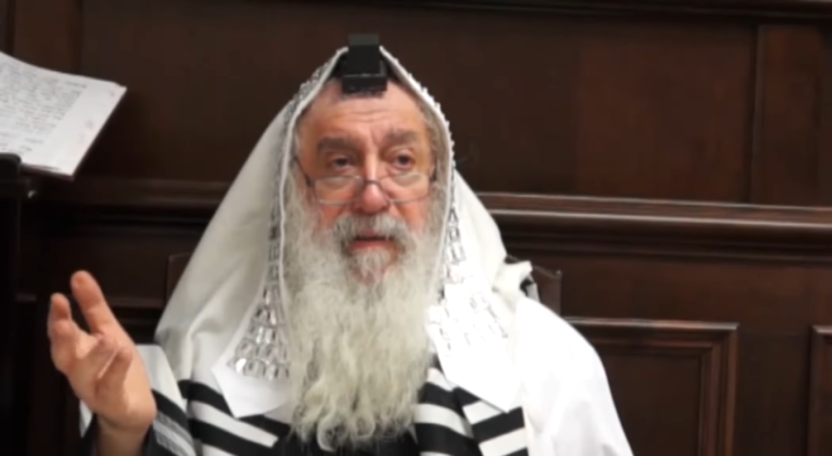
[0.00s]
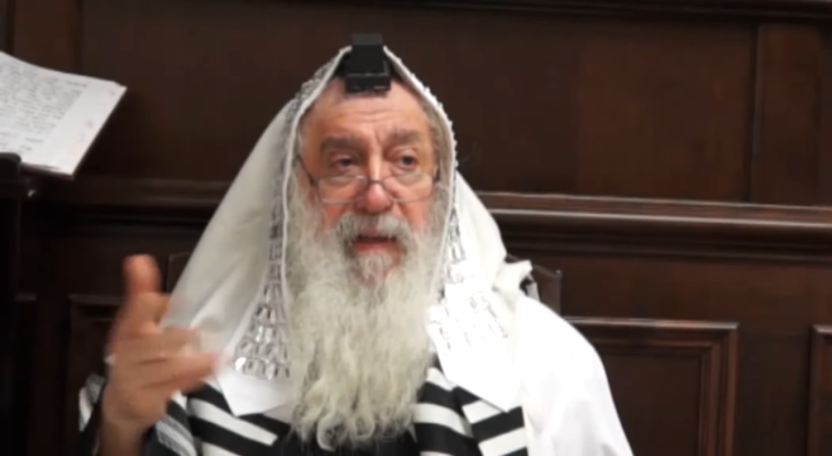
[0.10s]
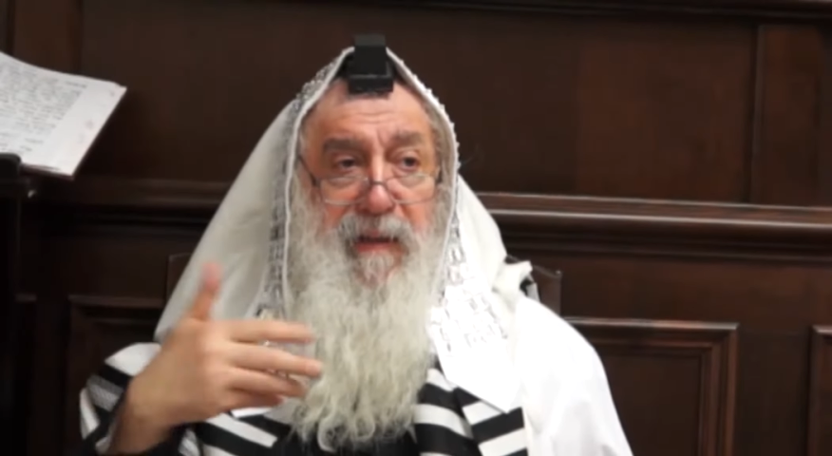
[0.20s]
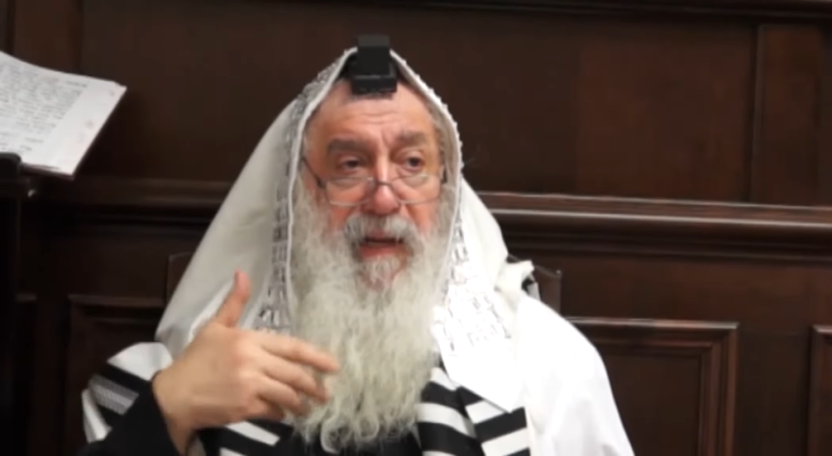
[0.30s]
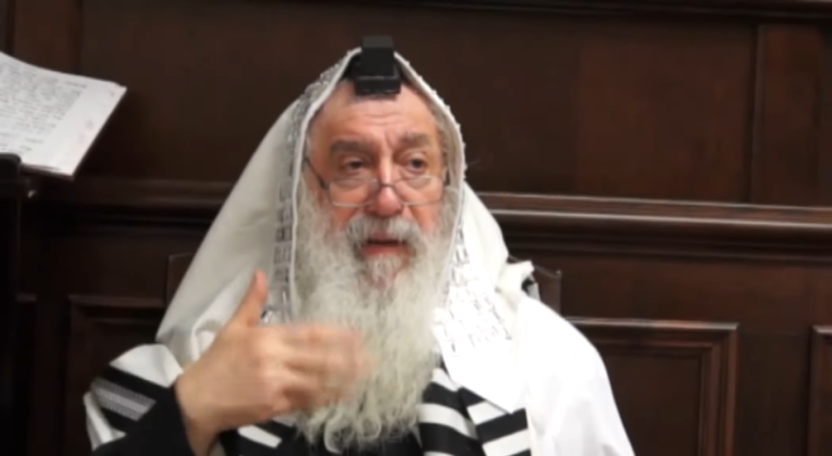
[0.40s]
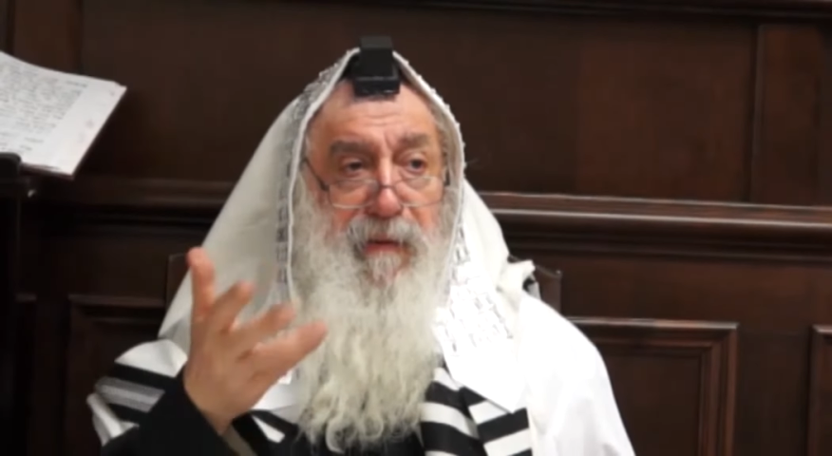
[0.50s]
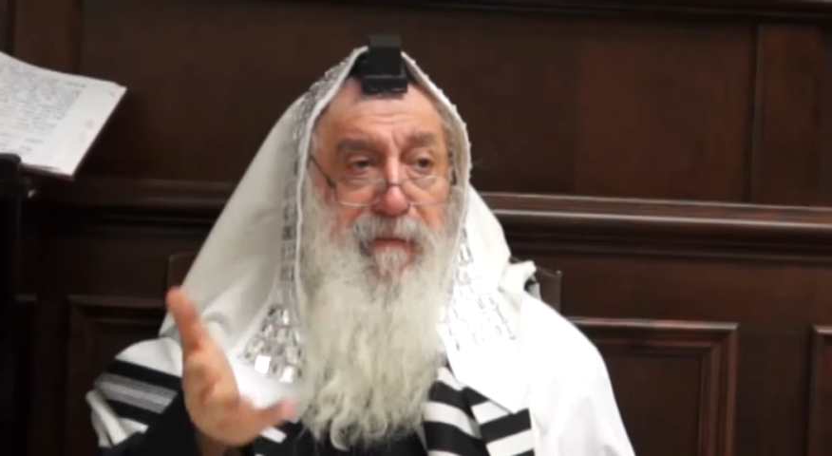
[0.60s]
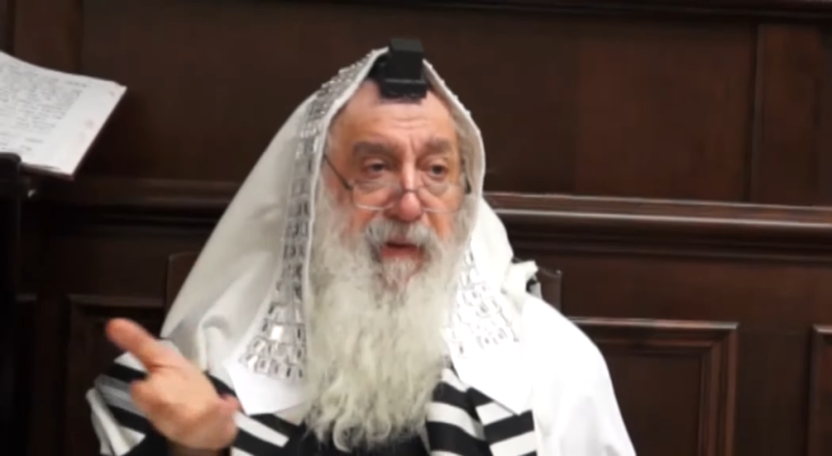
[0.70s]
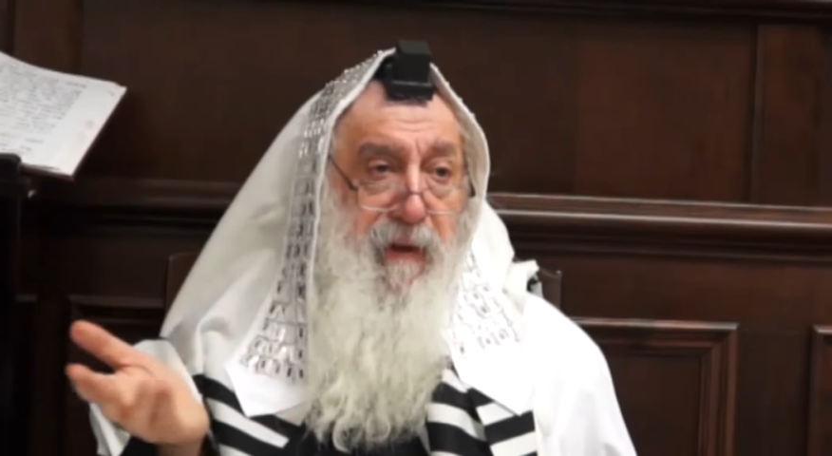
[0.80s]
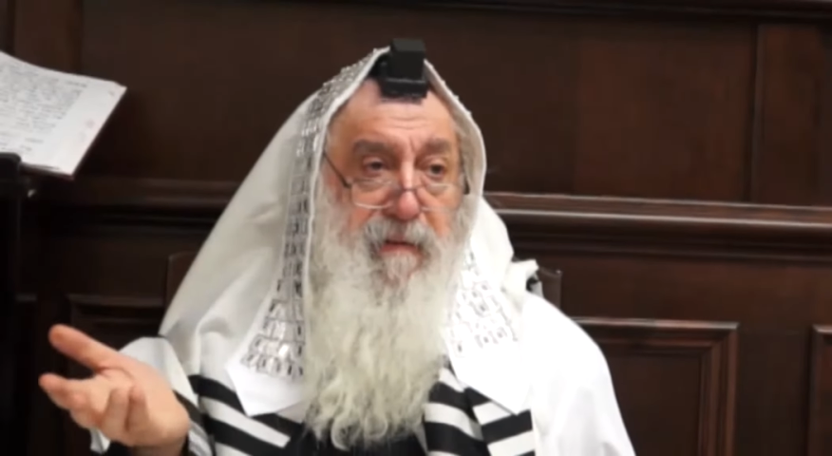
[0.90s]
that I live in
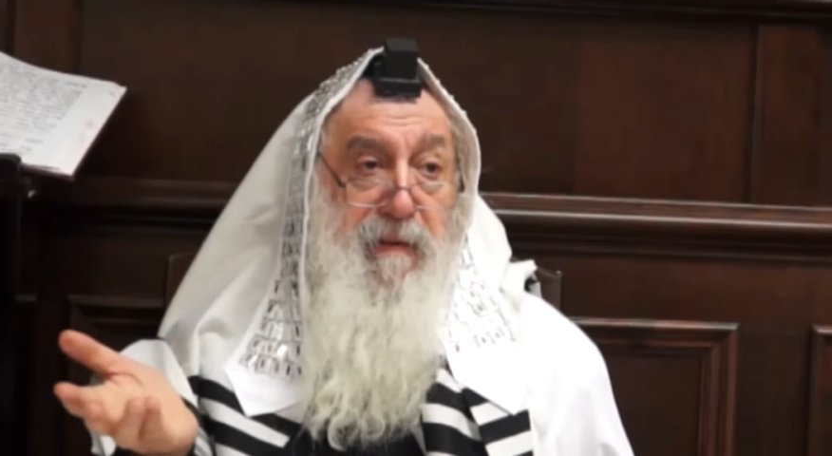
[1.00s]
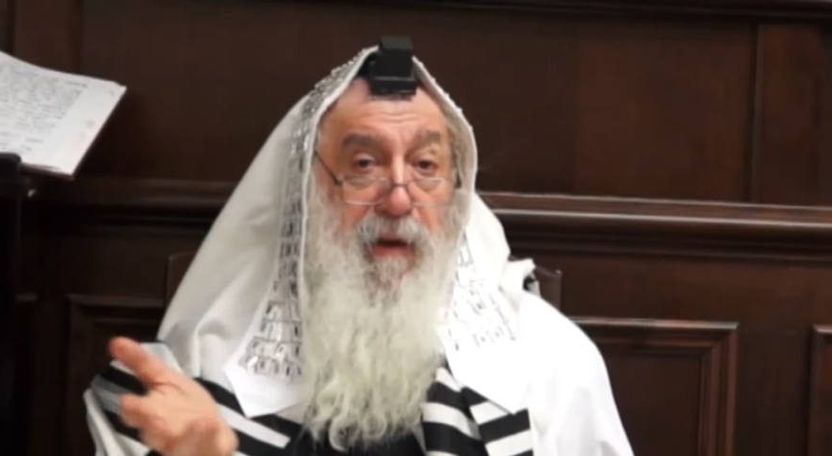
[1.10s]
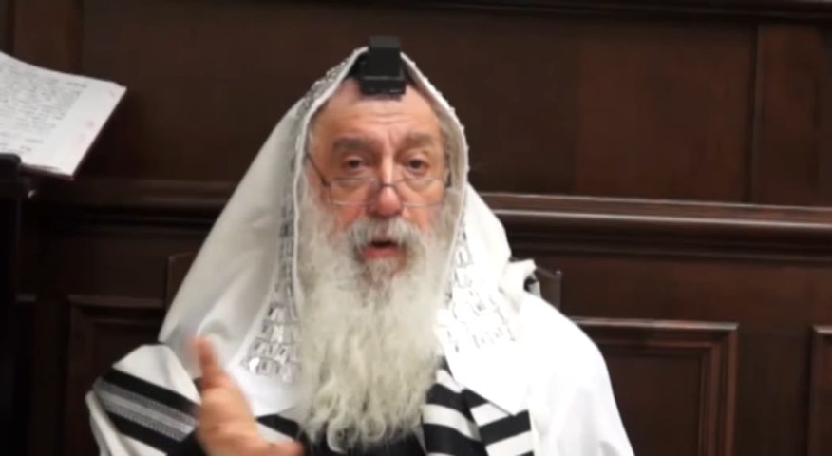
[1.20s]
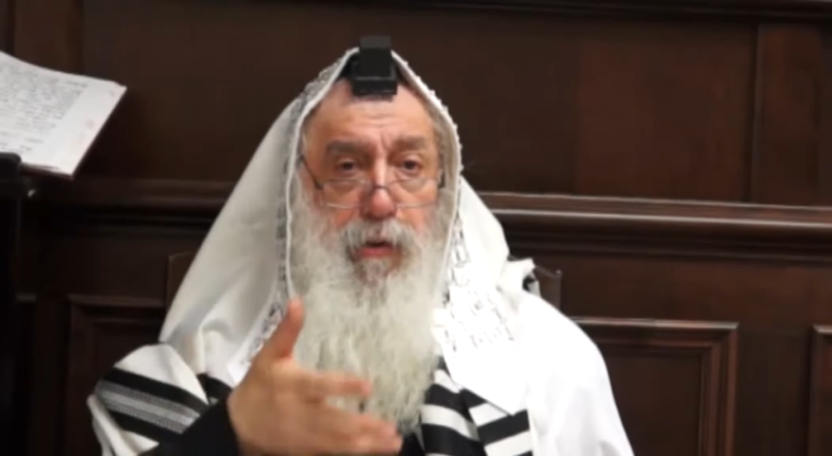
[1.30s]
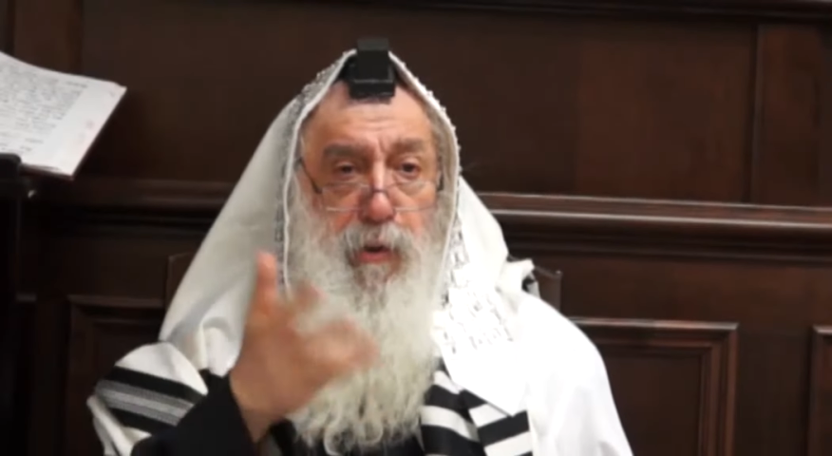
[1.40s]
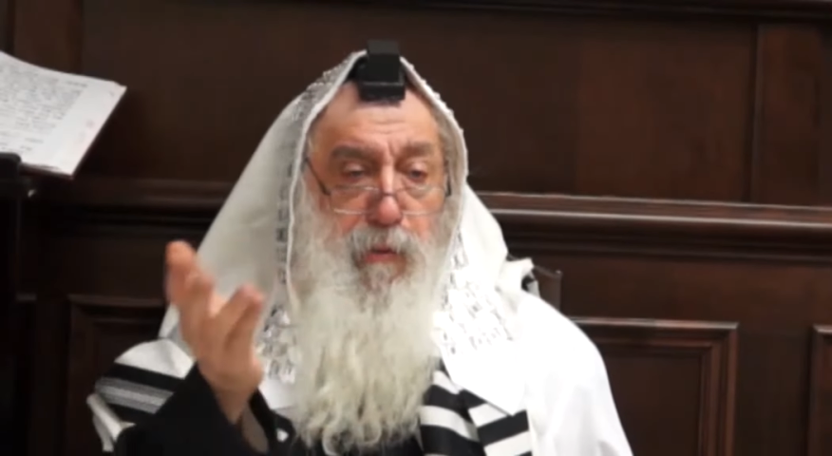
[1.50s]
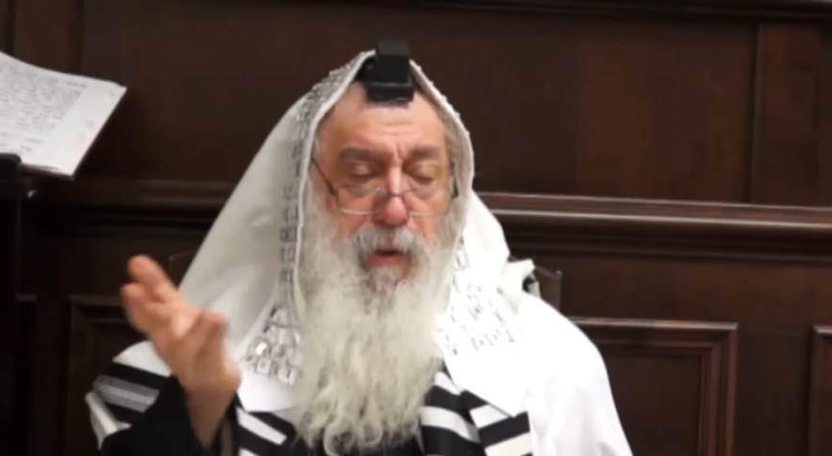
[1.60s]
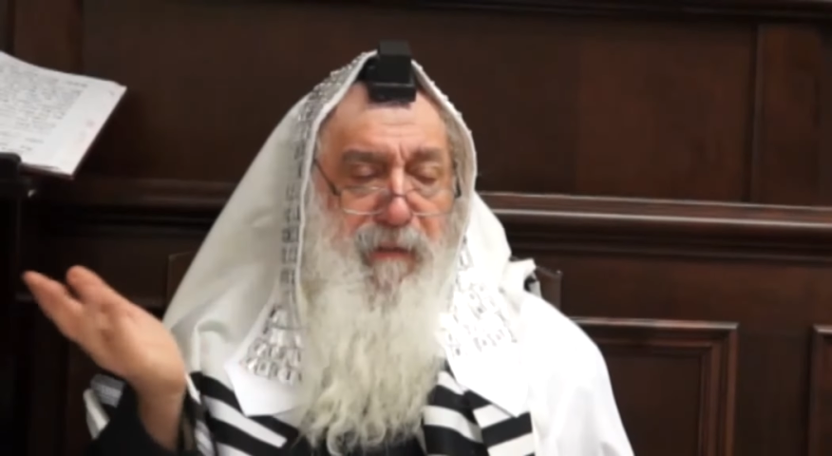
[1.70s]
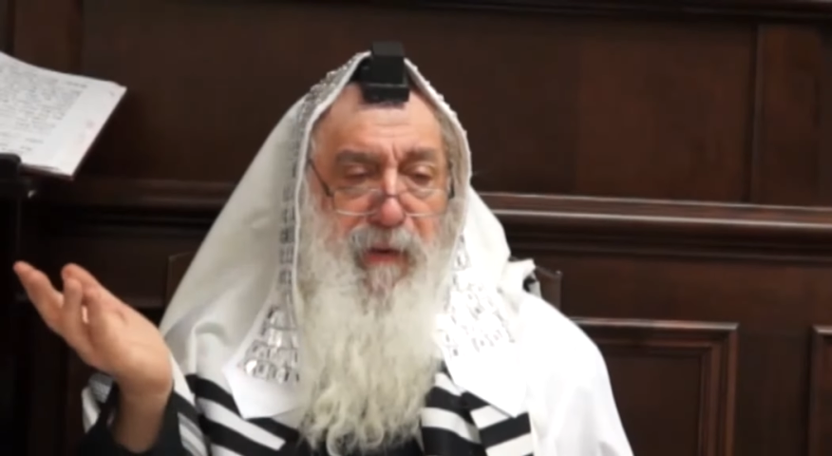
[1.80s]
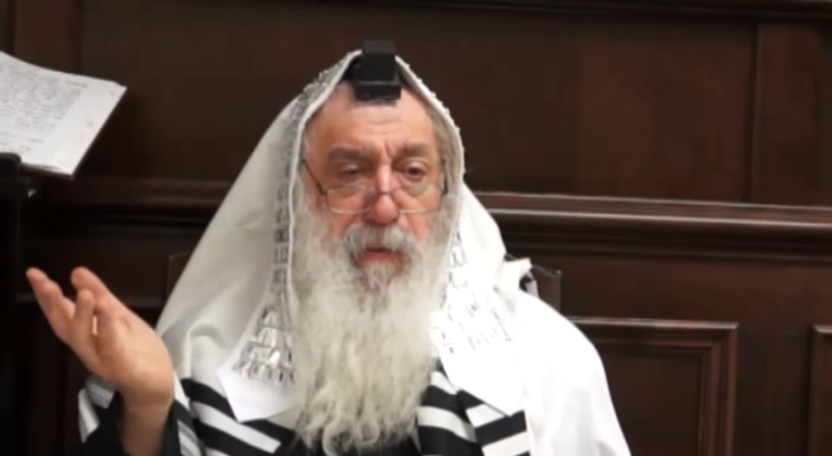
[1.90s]
France, although
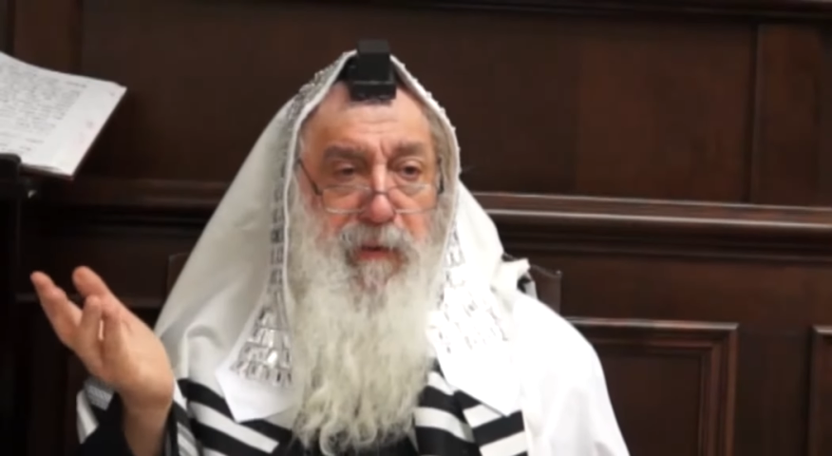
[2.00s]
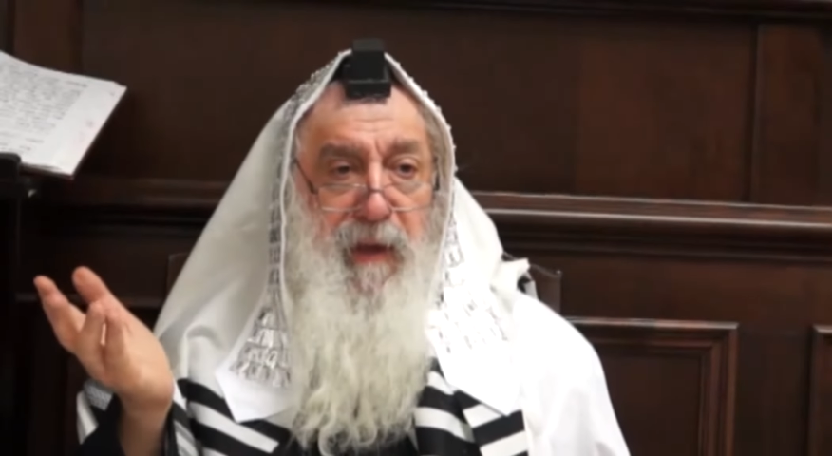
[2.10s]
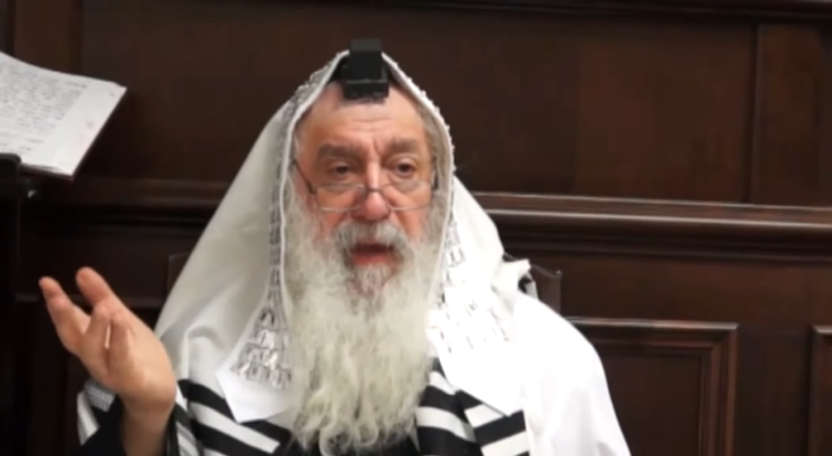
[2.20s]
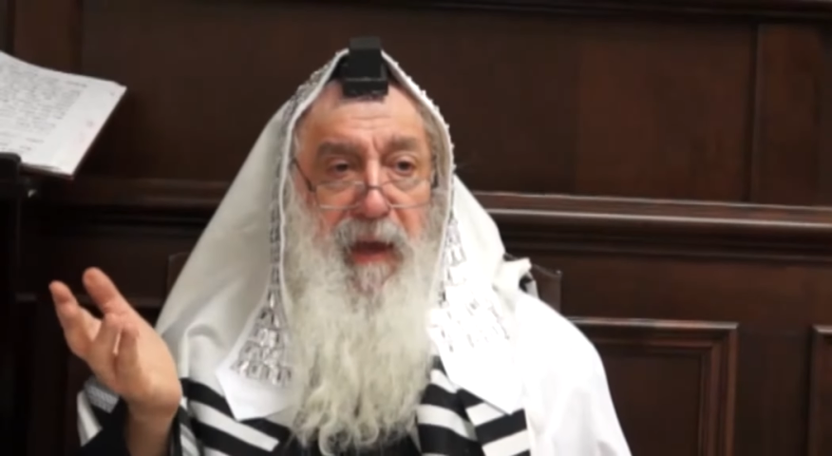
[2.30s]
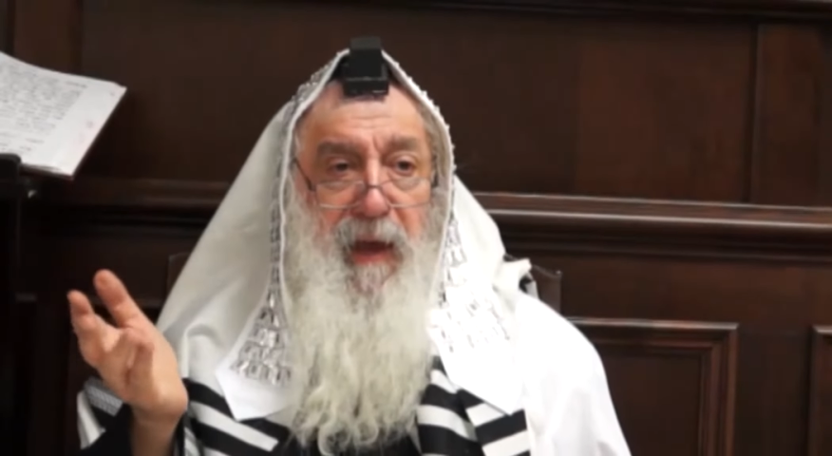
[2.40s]
everybody,